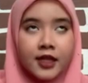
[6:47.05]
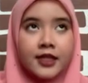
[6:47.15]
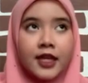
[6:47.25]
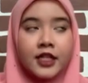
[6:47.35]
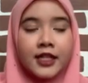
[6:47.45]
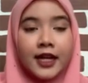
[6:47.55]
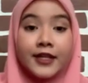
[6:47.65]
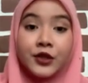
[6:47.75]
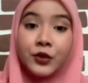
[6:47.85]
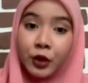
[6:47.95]
such
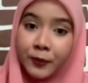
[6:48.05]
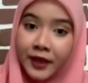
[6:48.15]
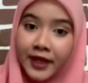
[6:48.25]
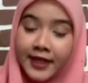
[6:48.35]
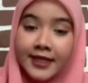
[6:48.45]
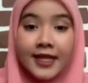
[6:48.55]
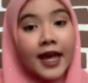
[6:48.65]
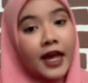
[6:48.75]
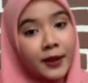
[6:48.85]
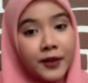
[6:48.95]
as role plays
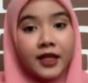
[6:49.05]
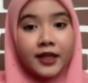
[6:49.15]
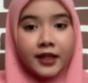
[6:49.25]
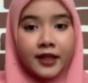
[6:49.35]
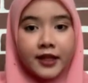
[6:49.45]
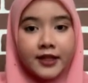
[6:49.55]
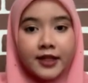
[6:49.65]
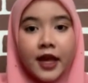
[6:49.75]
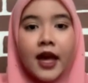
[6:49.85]
and mini theaters.